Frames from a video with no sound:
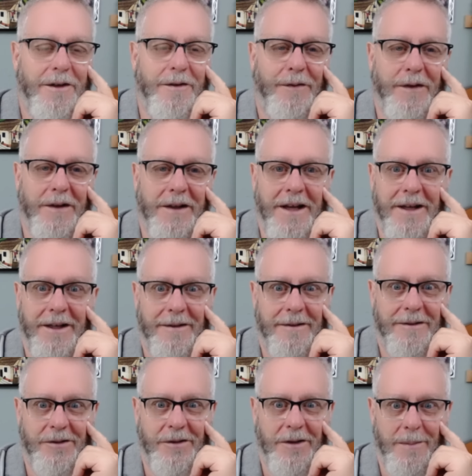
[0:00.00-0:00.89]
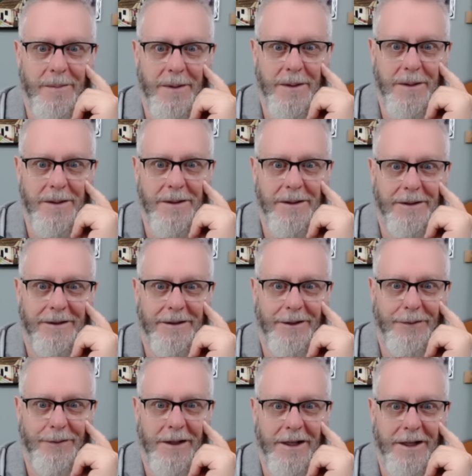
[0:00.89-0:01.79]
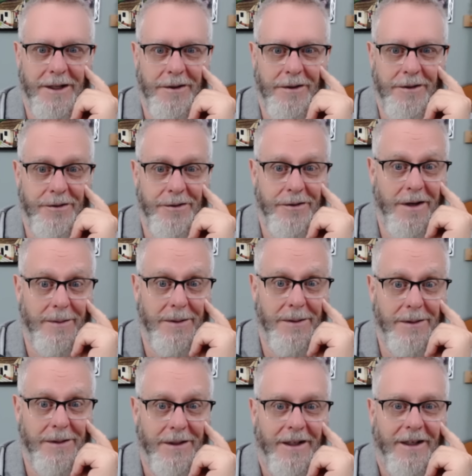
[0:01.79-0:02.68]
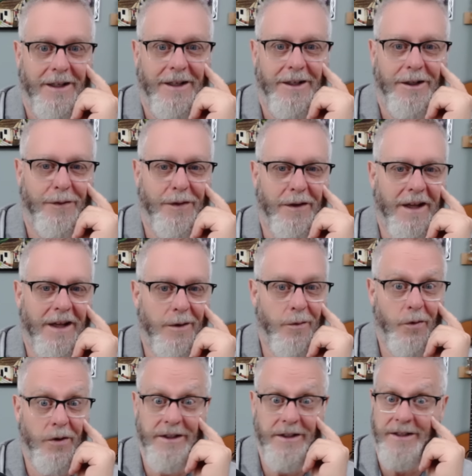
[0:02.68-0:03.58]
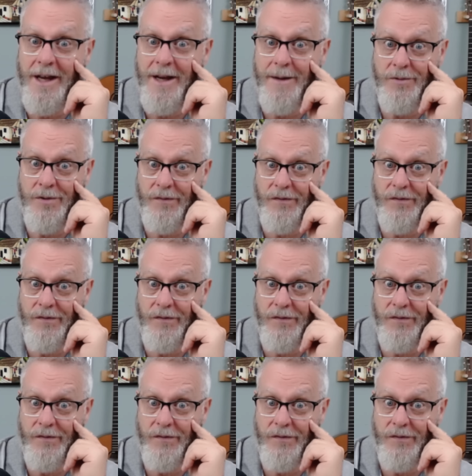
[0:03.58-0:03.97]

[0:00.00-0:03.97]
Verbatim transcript: feel like trouble? You feel like you're in trouble? Feel like we're in times of